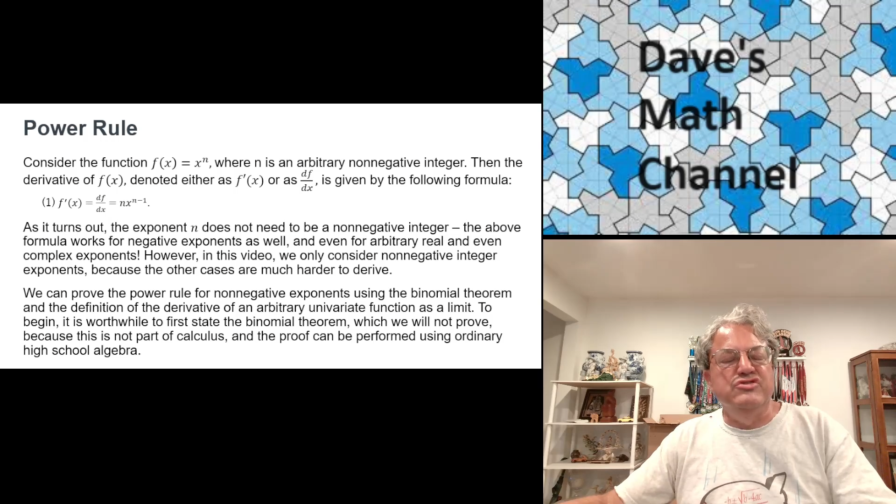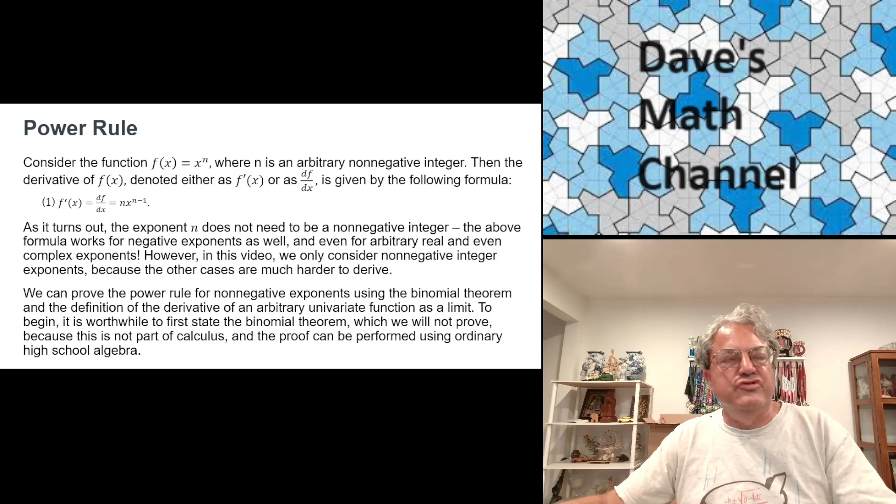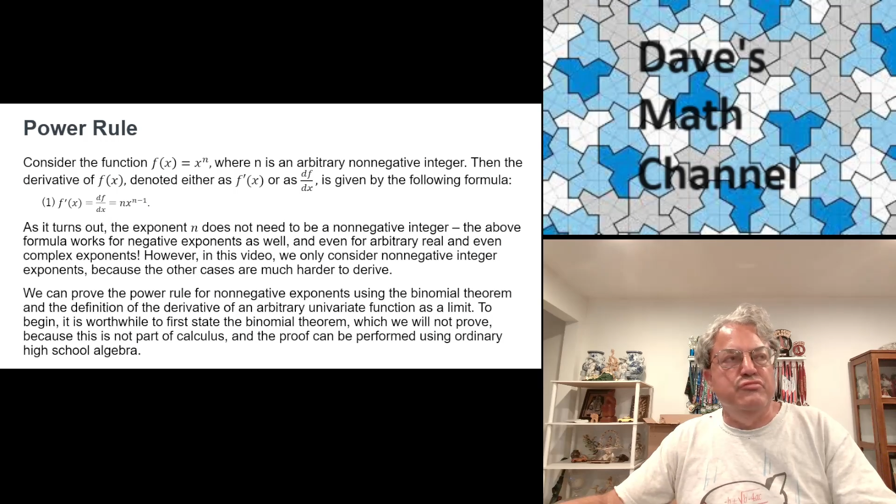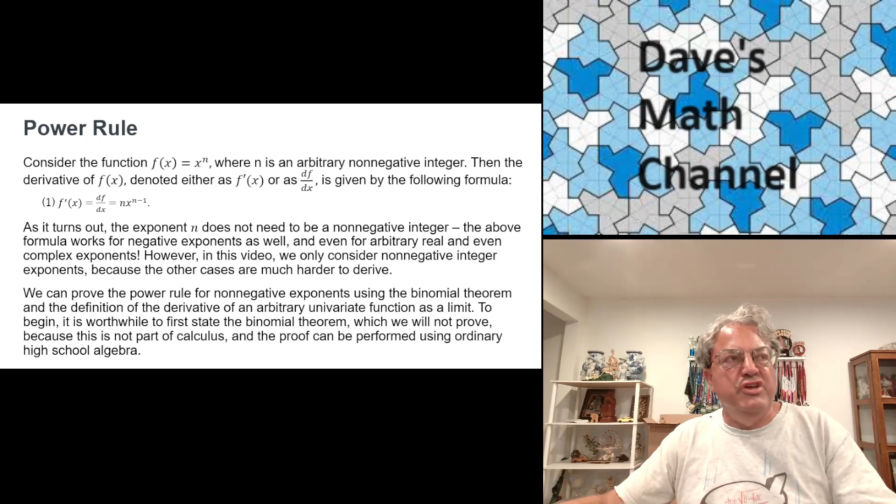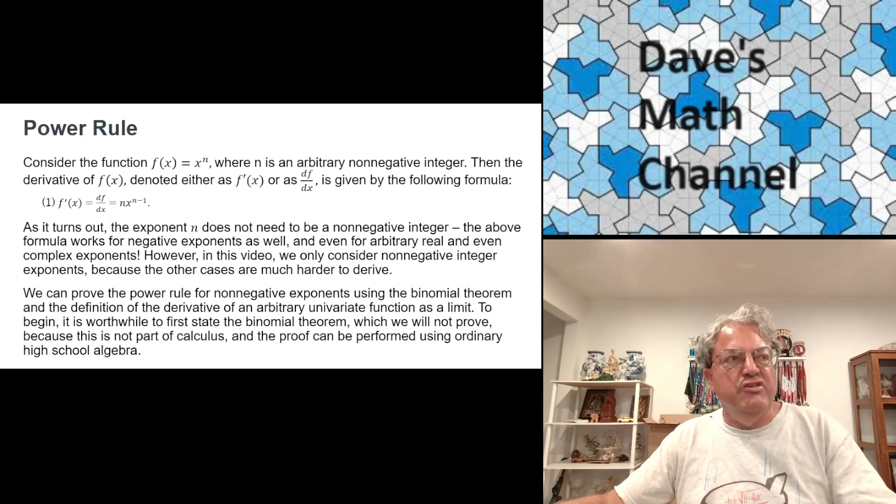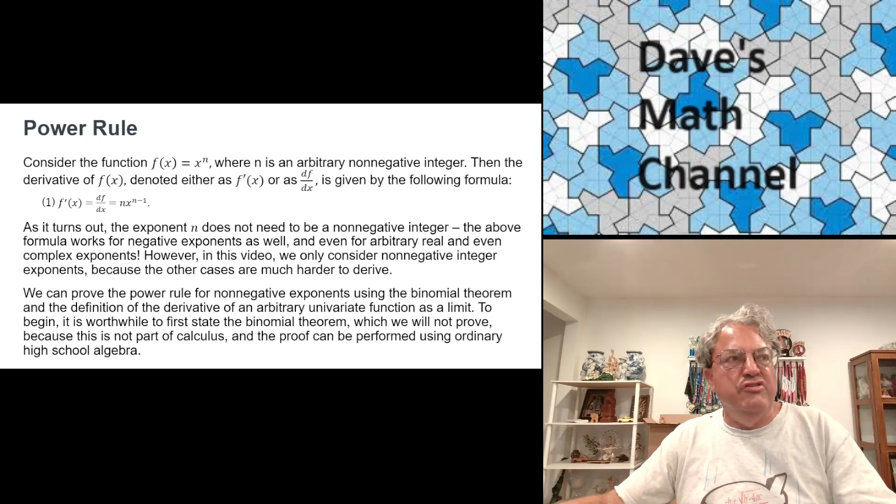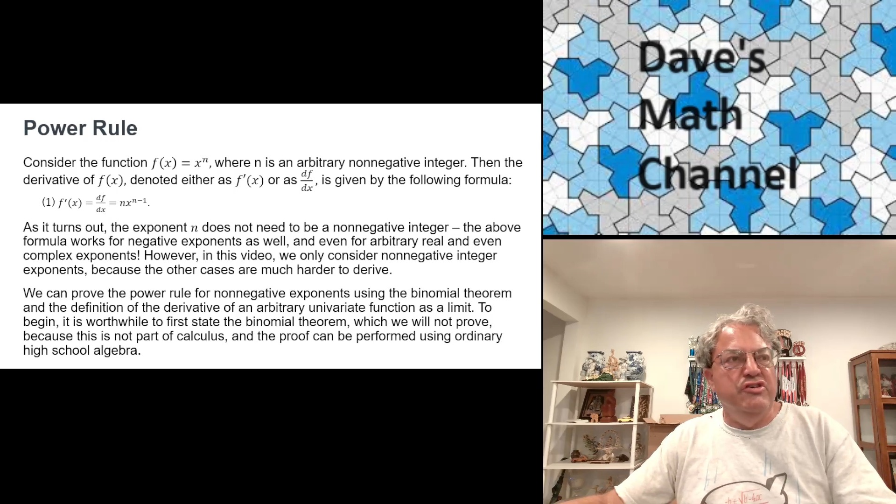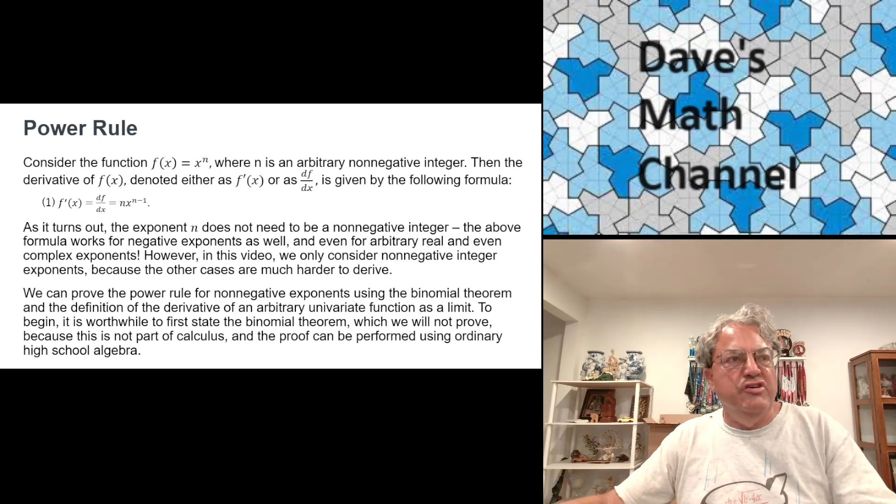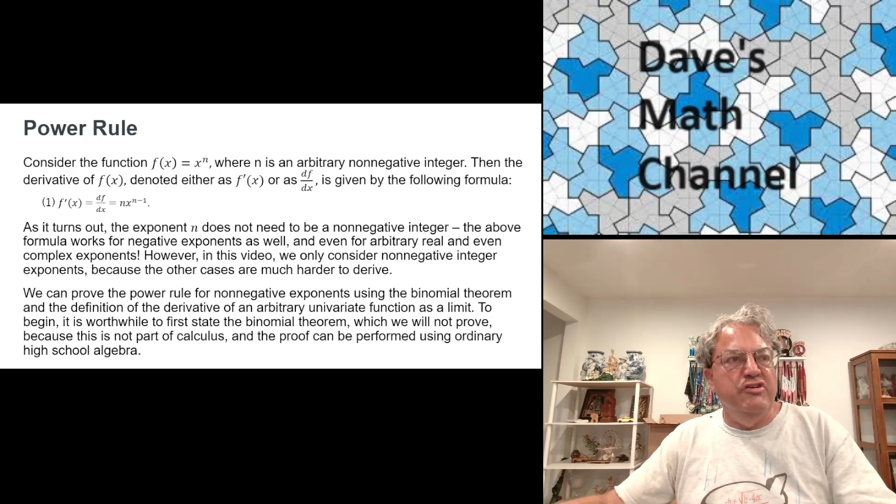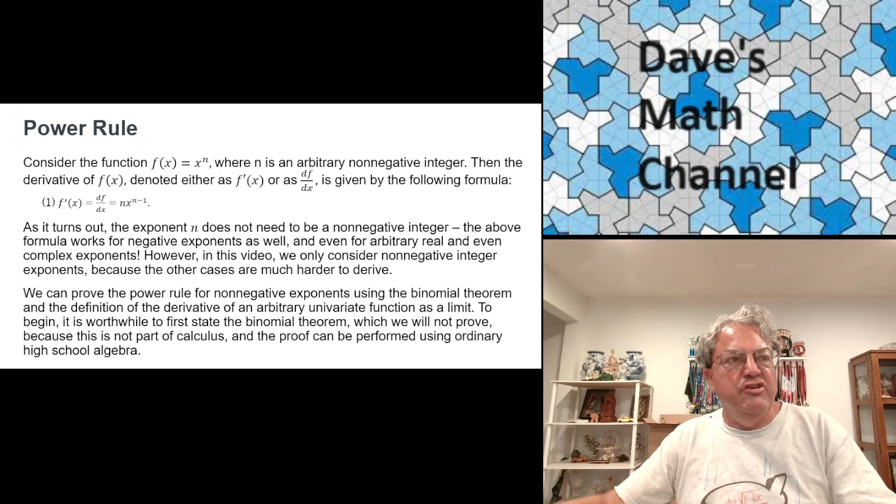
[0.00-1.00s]
he was from
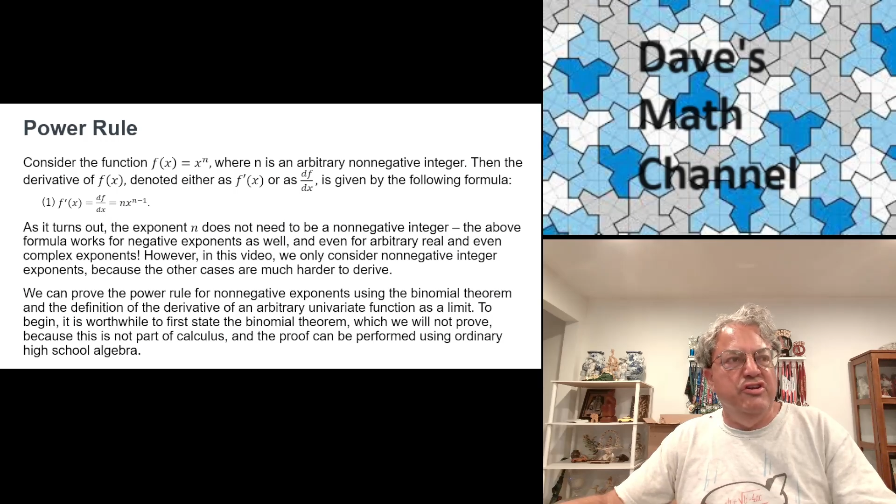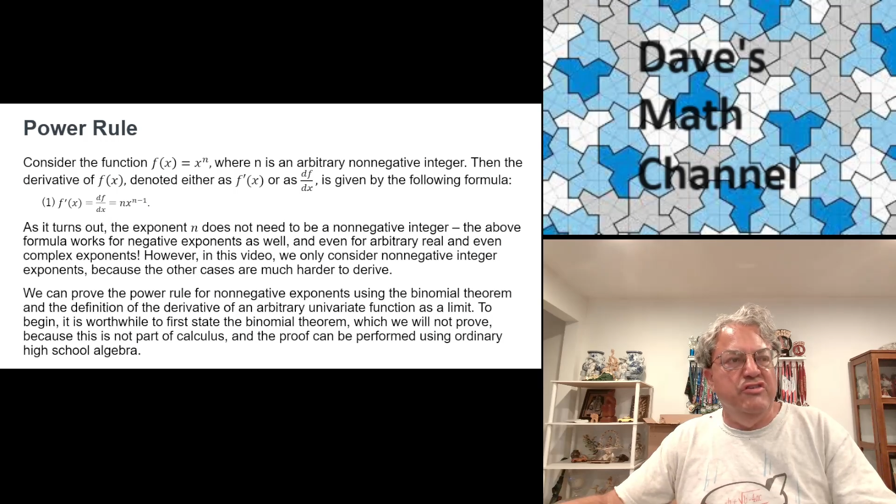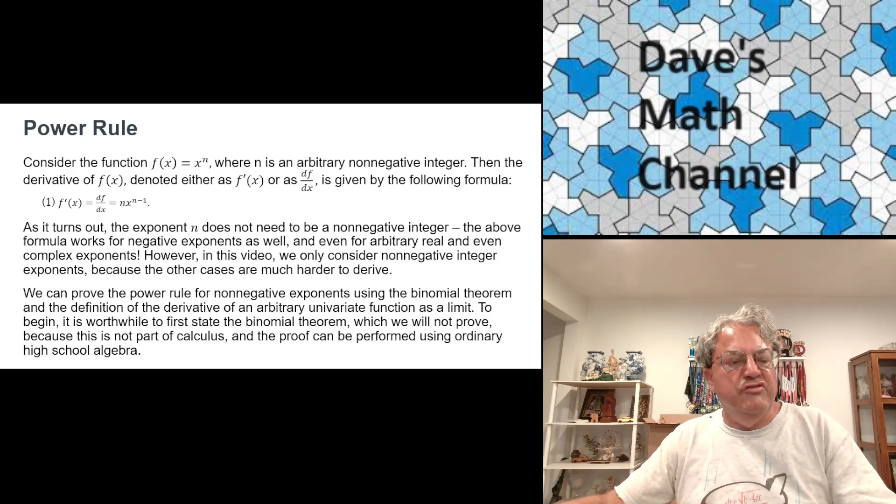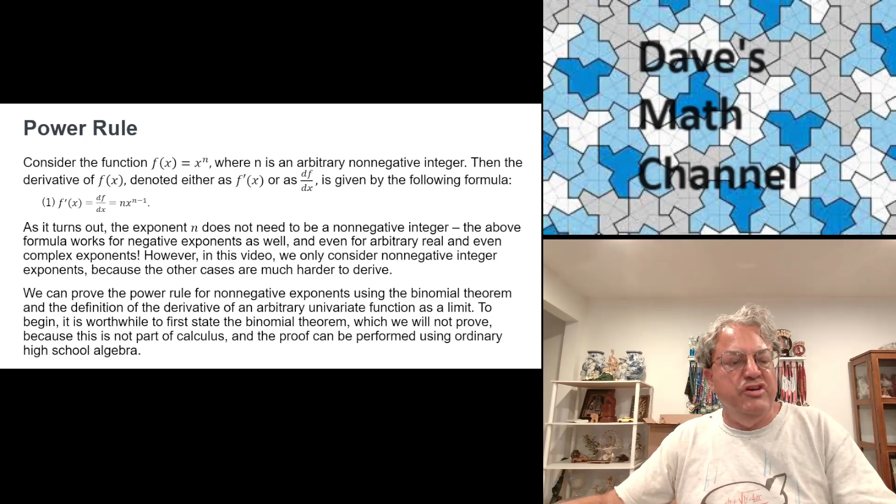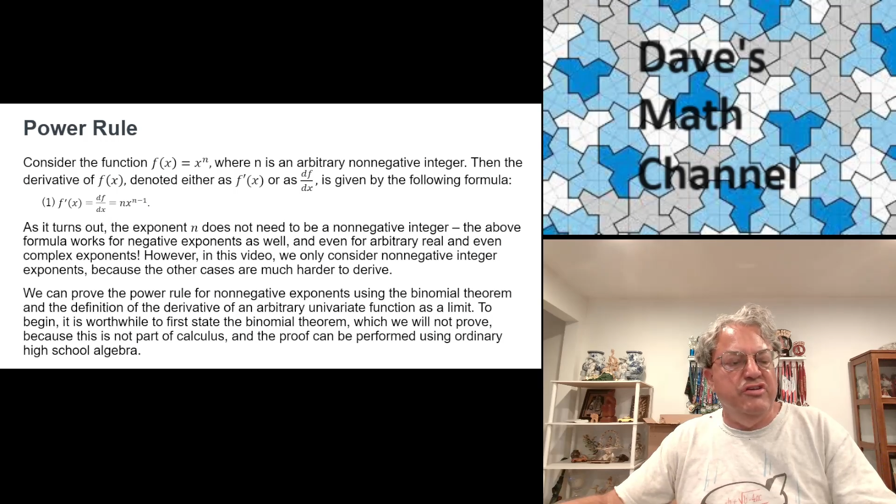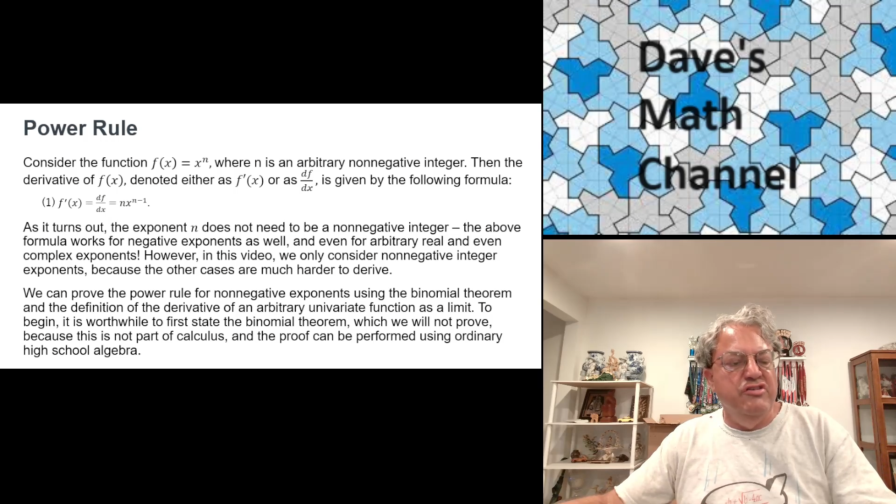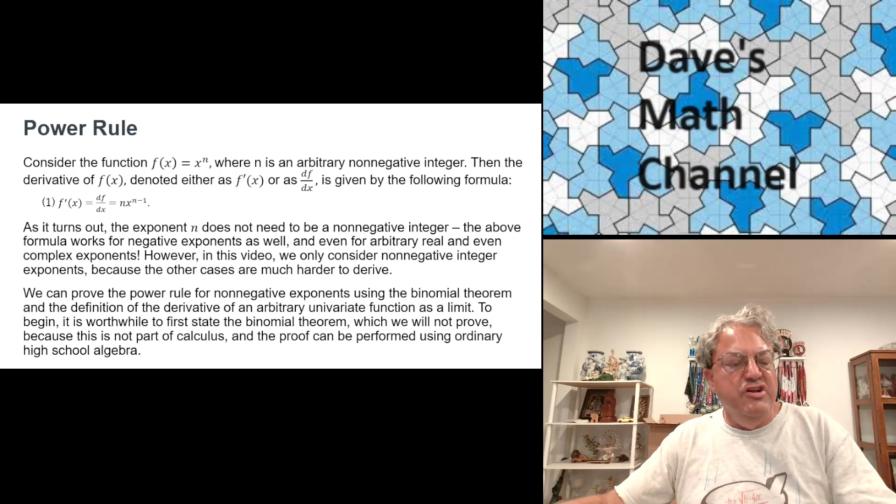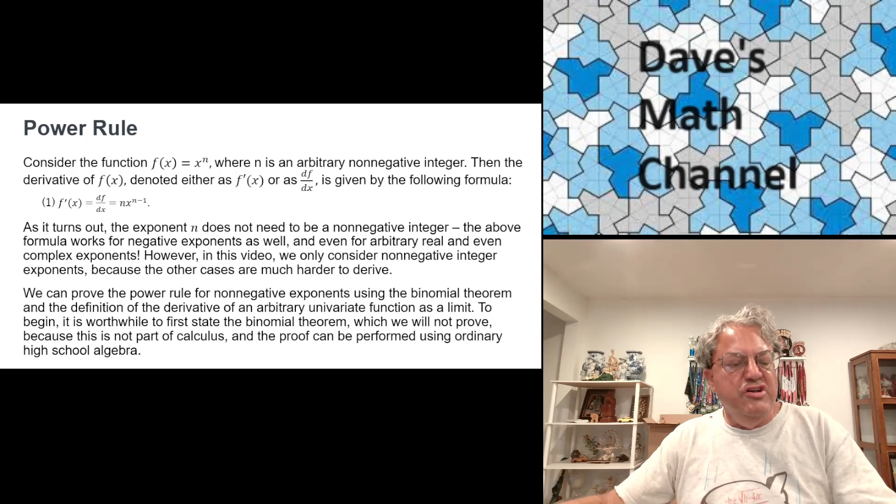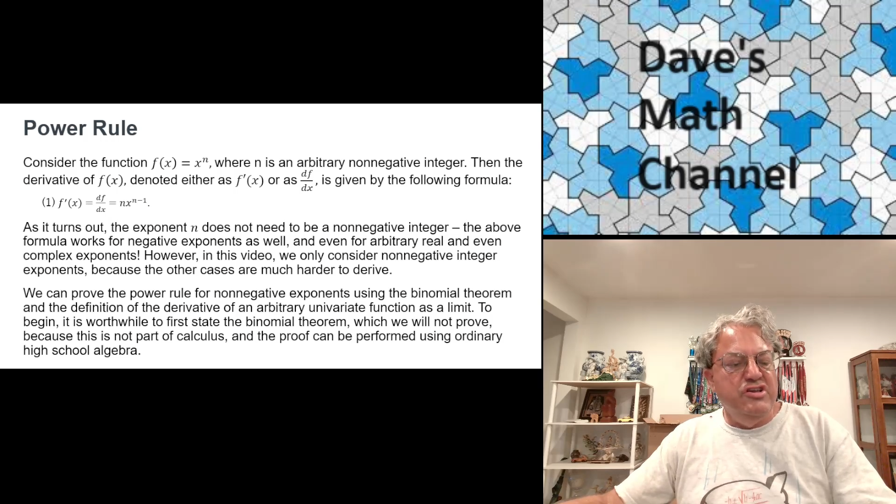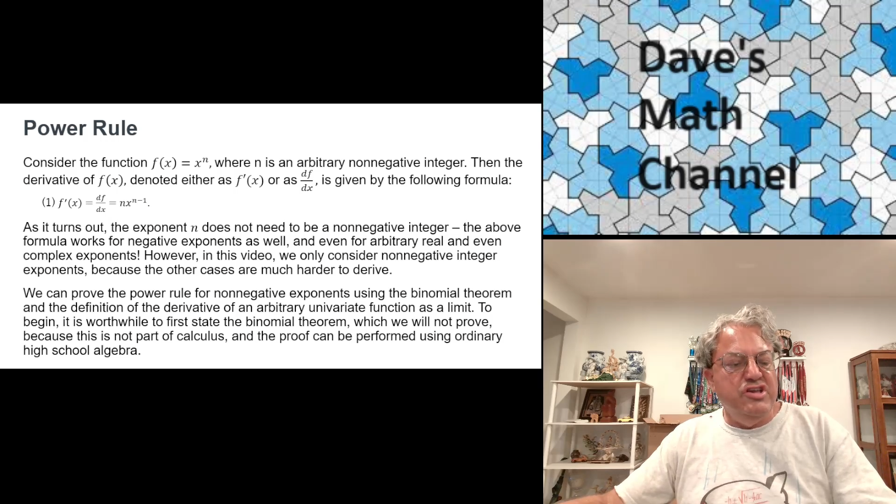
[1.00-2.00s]
England and he invented